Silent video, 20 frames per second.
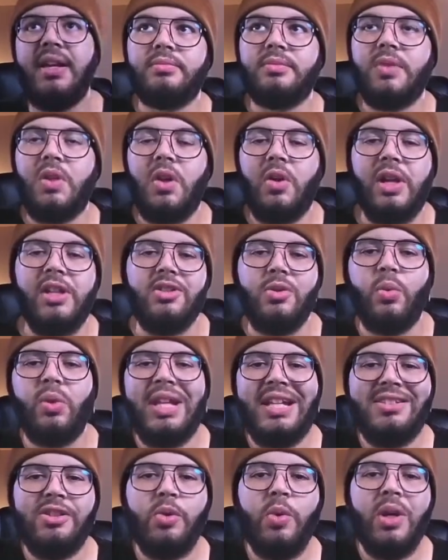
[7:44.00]
Okay, so
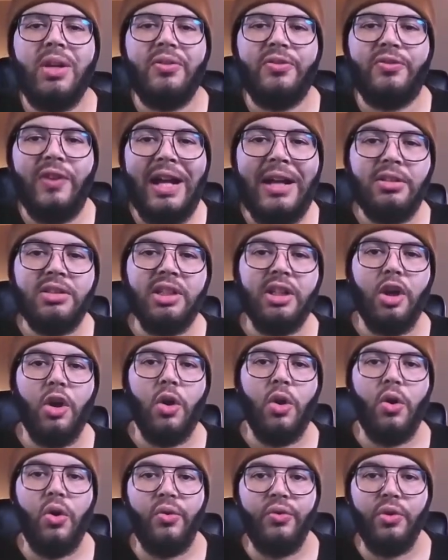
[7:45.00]
let's create a file to go
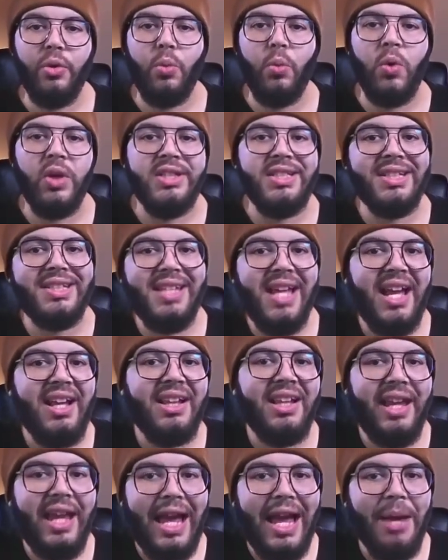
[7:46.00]
over what's
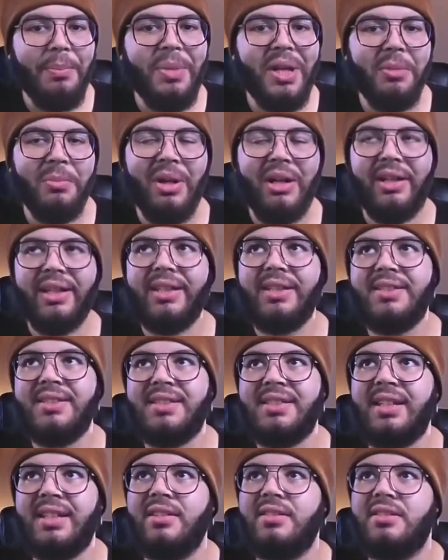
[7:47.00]
exactly happening behind the
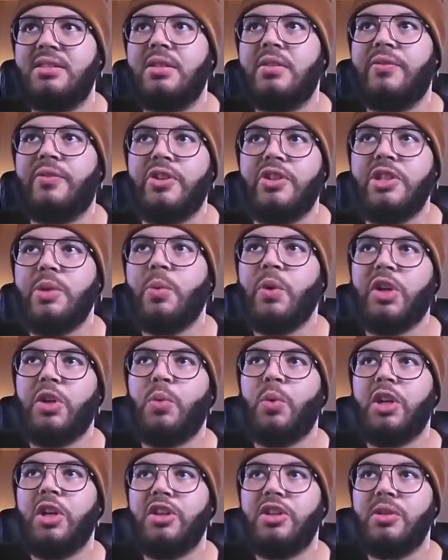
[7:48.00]
scenes. So the first thing we're going to
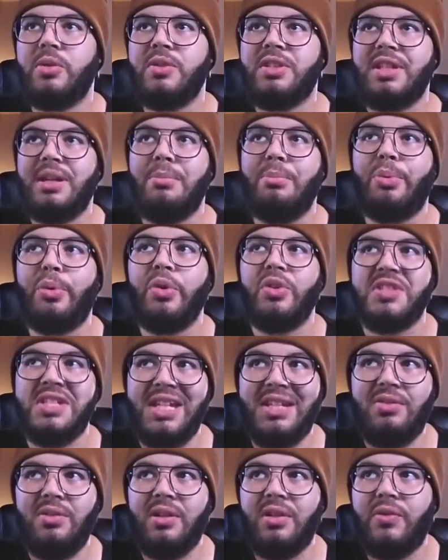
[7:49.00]
want to do is import
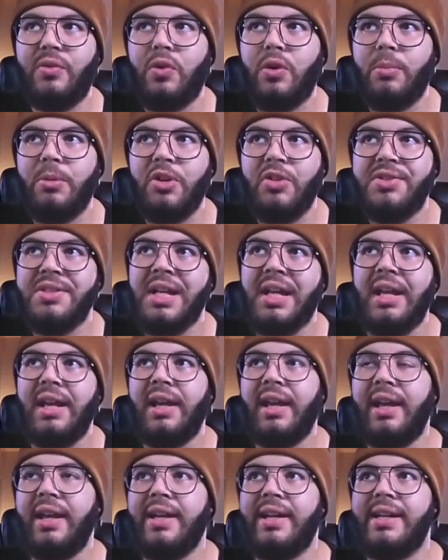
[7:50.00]
C transformers.
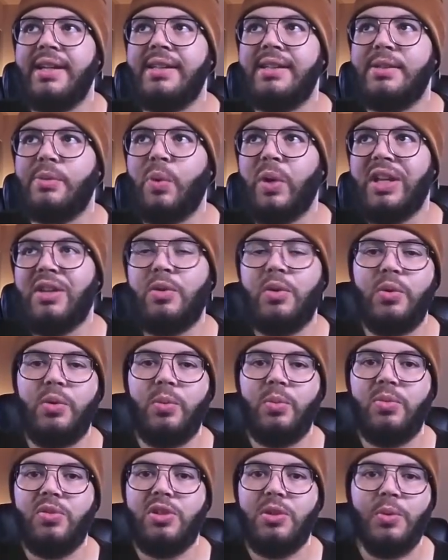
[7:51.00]
And the way
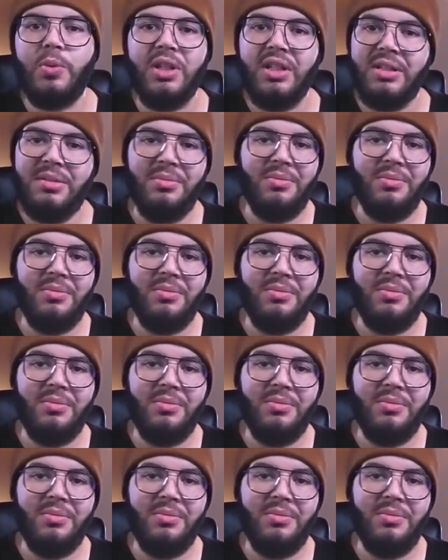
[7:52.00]
you do it